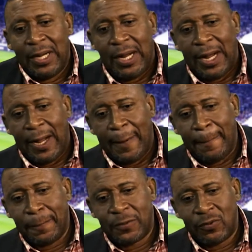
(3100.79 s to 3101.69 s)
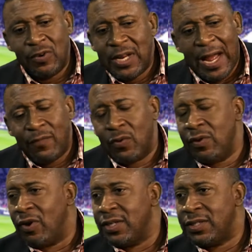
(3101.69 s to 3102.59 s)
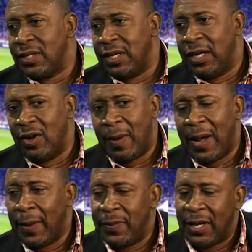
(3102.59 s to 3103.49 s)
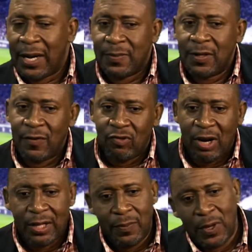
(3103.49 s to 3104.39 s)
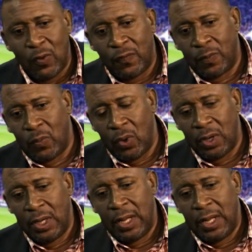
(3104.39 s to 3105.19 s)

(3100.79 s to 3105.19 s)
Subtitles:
So really, I have no regrets. And I'm happy that I'm serving Trinidad and Tobago football.